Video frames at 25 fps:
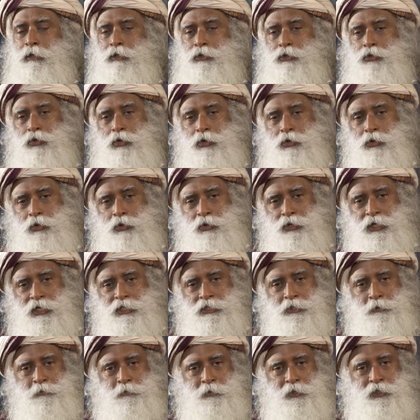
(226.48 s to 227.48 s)
Your own
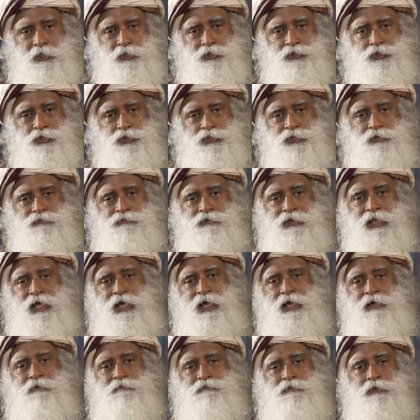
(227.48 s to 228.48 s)
experiences of
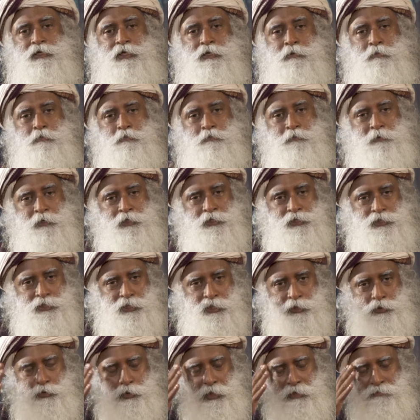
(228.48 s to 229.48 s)
life and
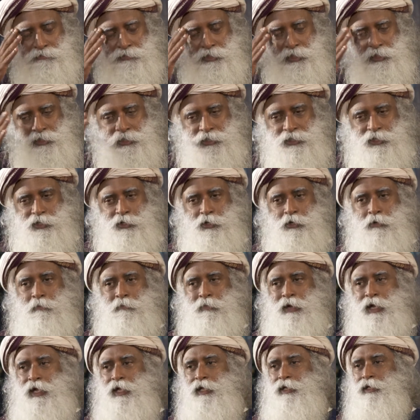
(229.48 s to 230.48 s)
imprints that you have taken in your
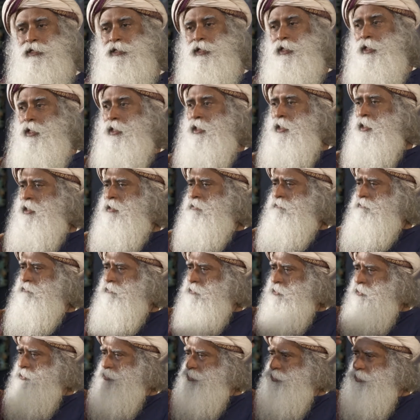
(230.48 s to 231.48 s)
mind
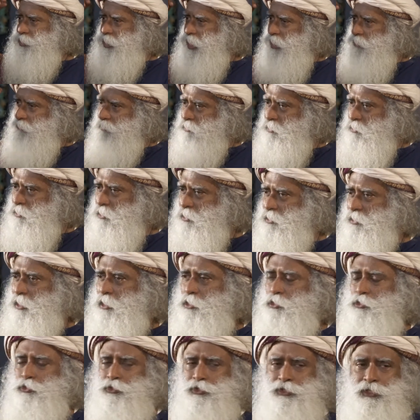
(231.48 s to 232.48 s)
influences everything
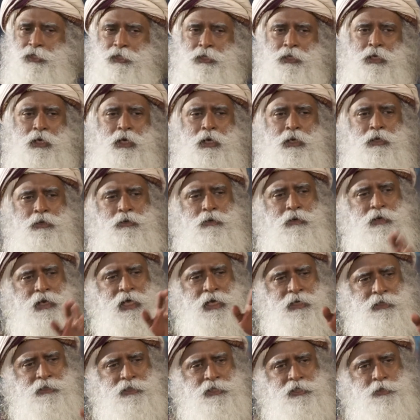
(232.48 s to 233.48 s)
that you see. You
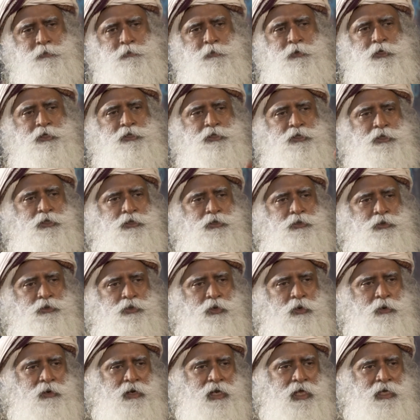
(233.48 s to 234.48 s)
like this person, you
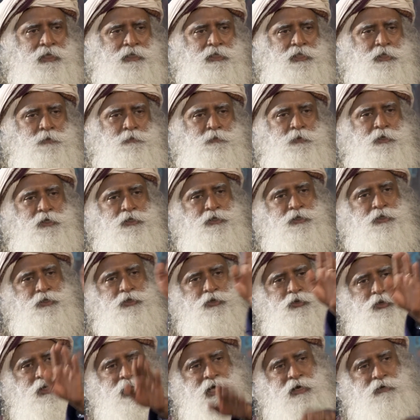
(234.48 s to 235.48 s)
don't like this
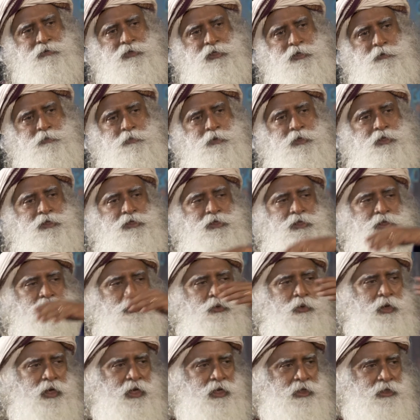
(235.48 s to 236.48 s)
person, you love that
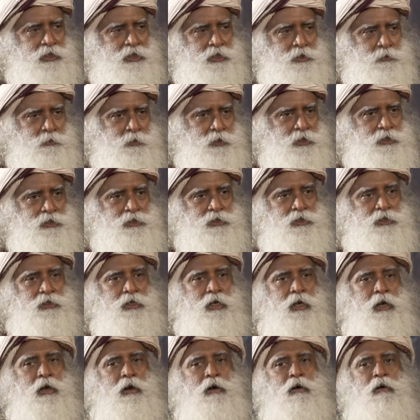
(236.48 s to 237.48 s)
person, you hate this
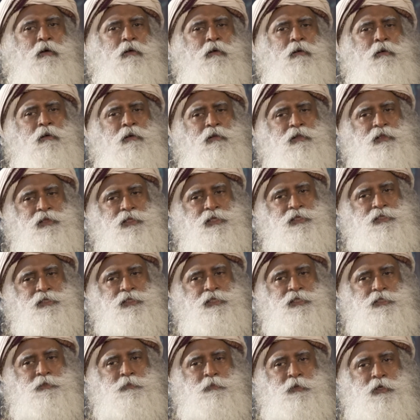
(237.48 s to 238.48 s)
person. All
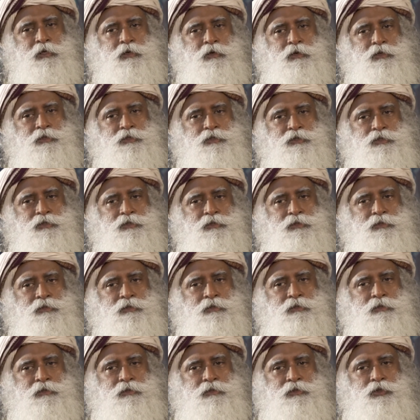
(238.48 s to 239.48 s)
this is because
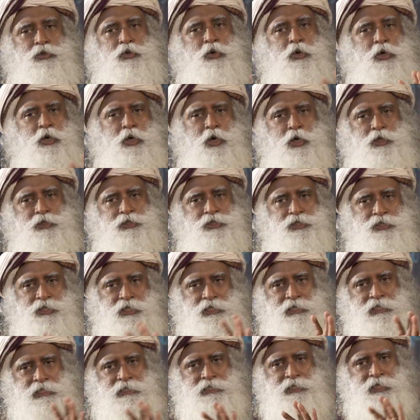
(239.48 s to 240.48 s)
you're
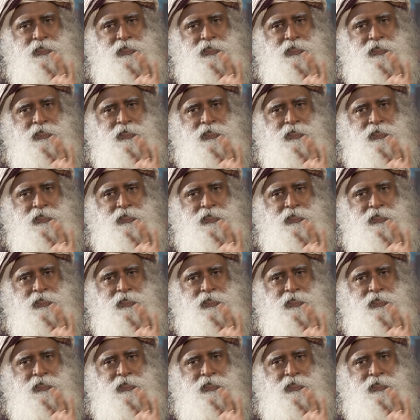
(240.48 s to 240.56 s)
constantly